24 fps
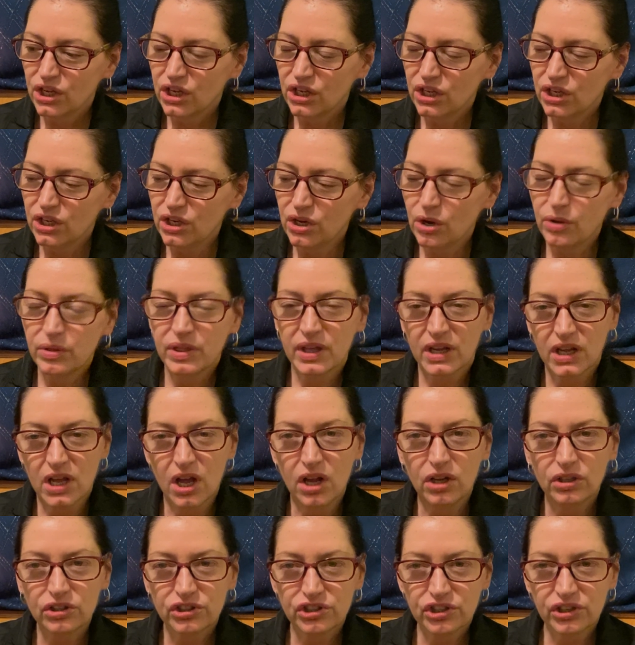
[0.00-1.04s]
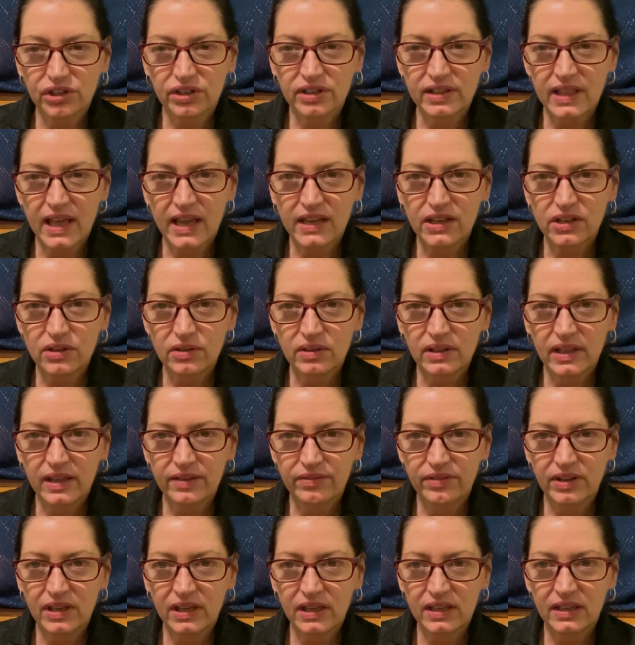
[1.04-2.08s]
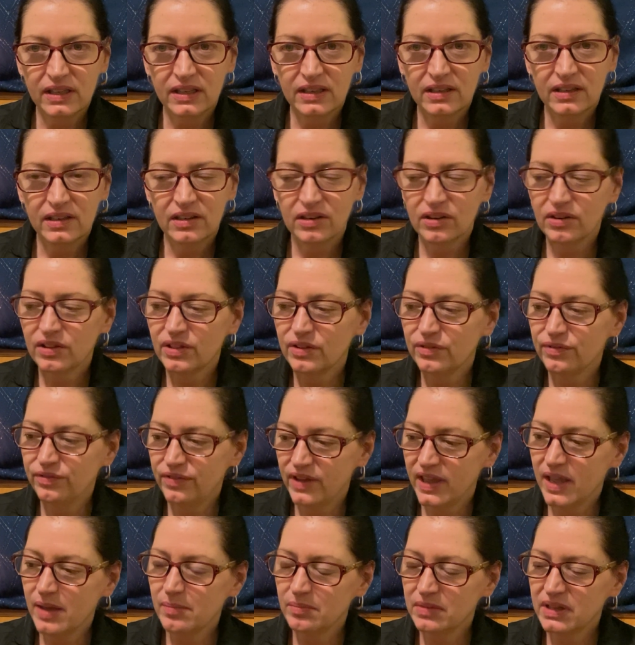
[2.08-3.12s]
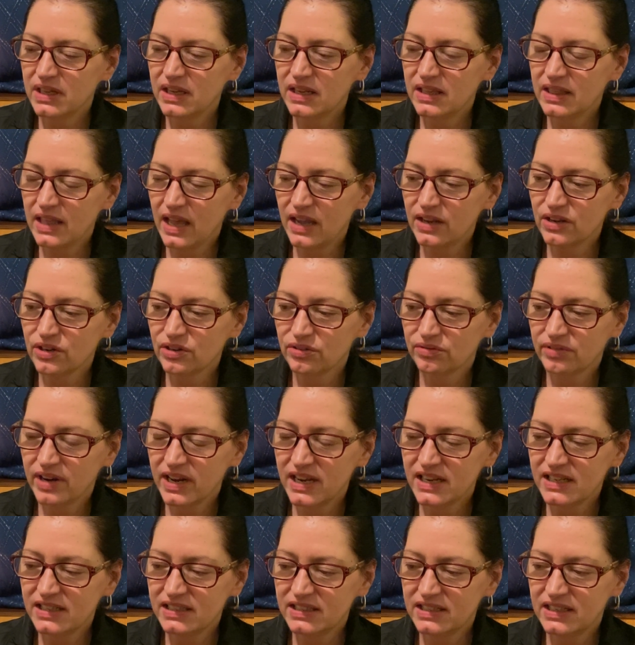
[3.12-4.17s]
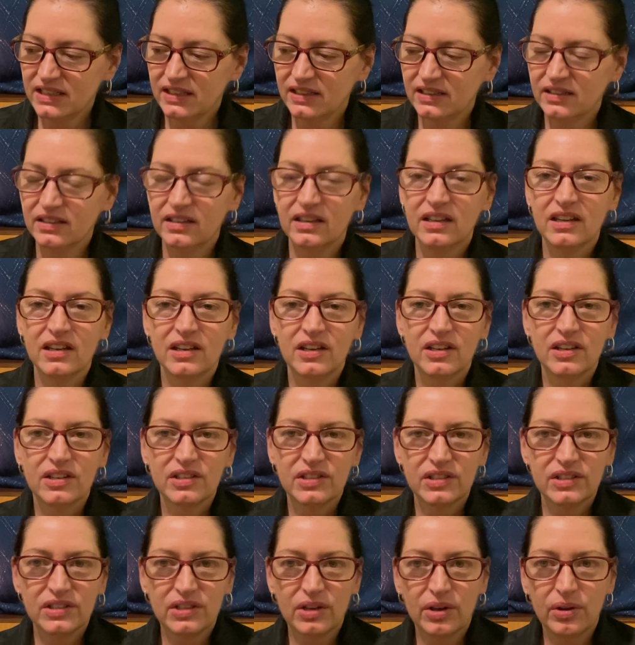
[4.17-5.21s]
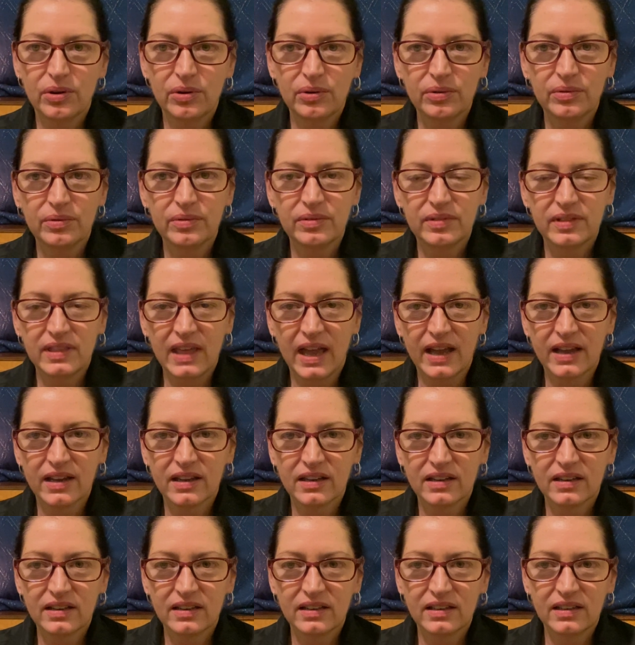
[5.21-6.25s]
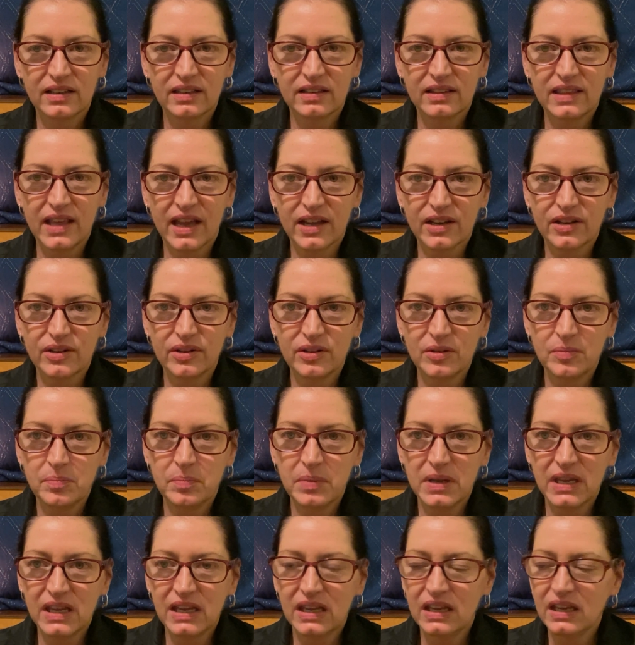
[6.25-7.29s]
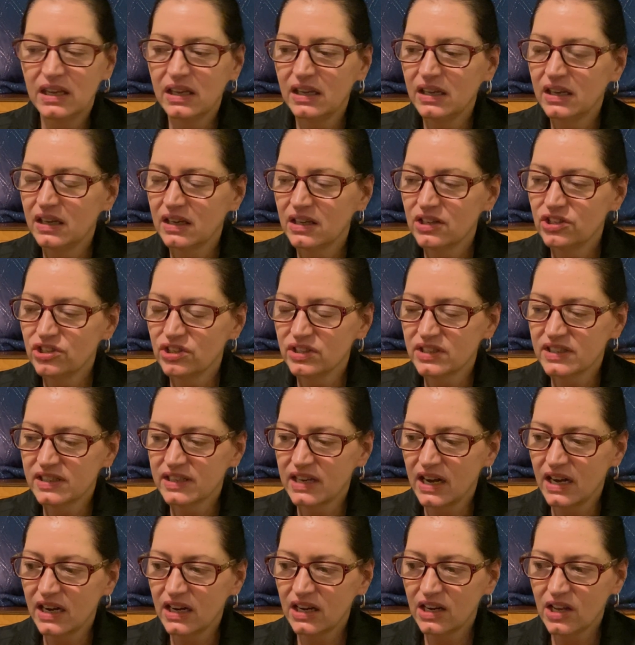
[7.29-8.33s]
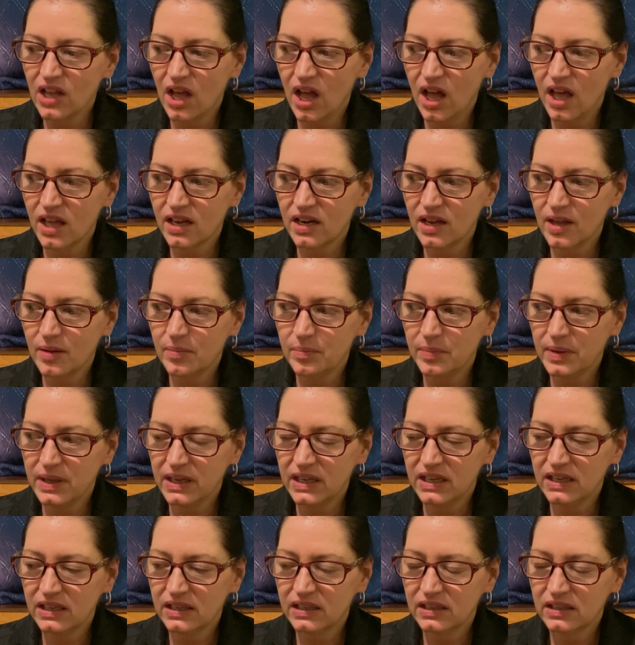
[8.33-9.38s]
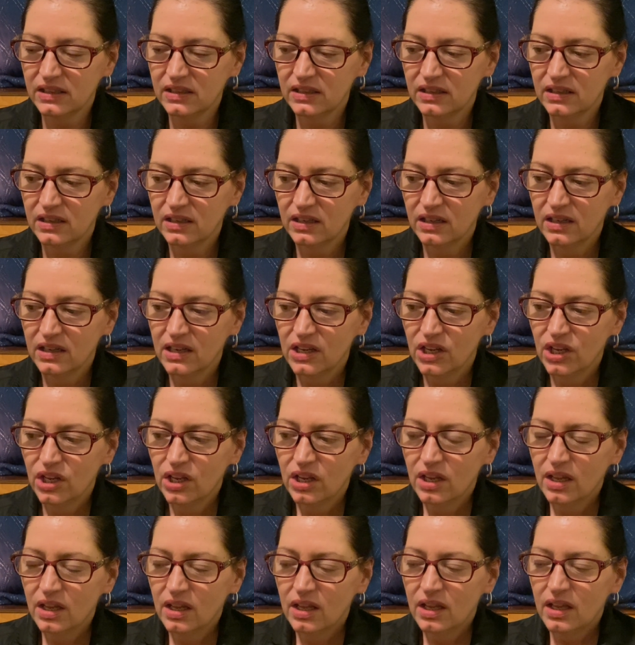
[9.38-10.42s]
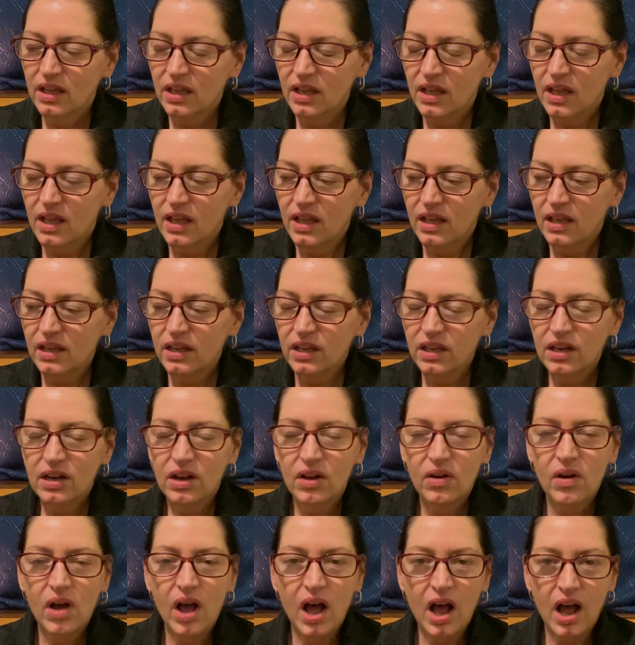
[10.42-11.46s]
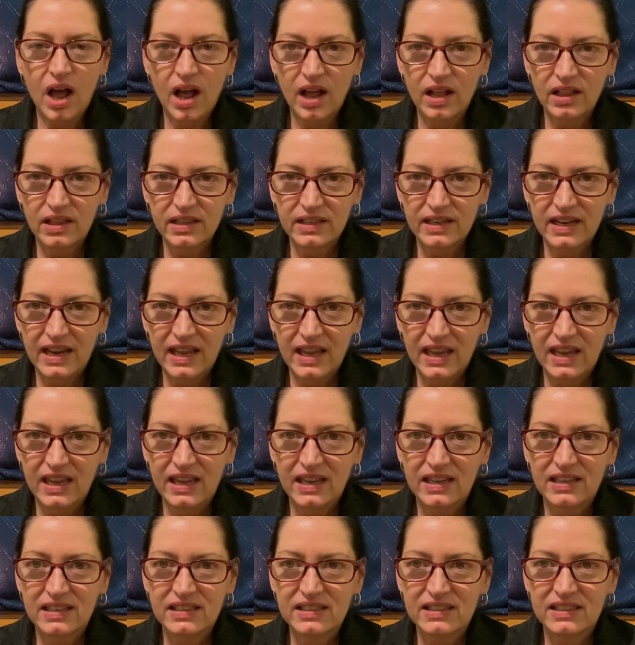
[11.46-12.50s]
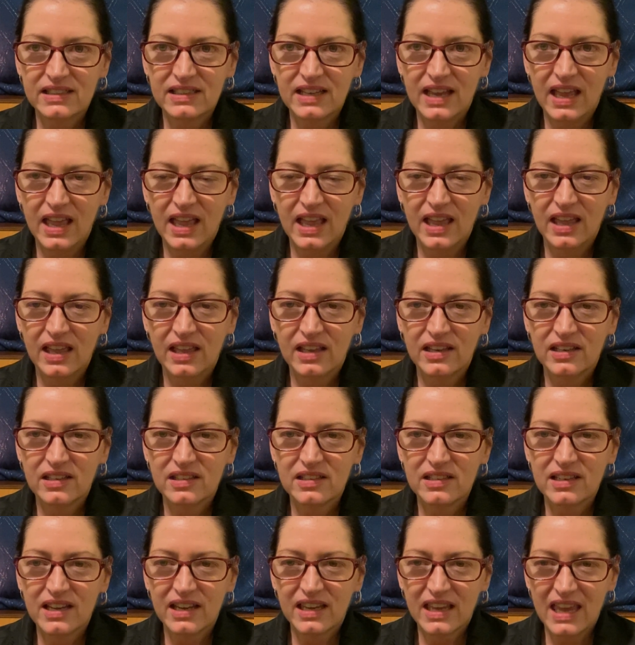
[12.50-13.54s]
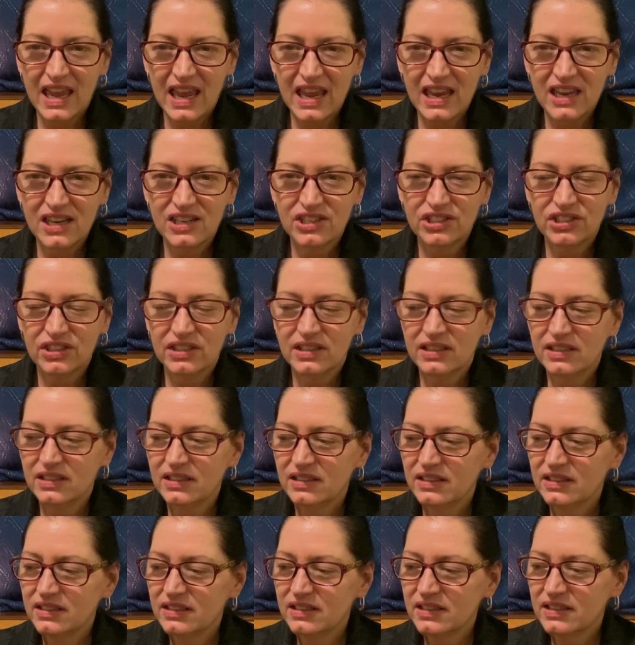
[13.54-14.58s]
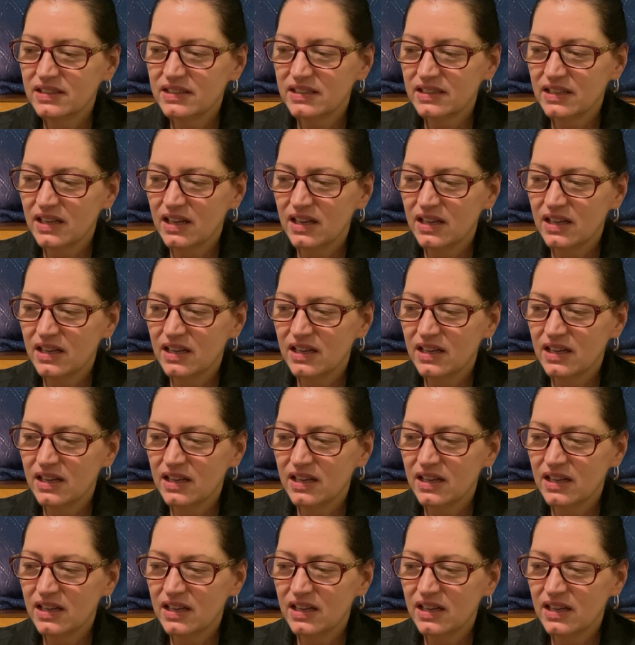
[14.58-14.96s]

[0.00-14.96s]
you know, the culture that you live in or the family that you're raised in. So that could be just getting caught up in, you know, holidays and occasions.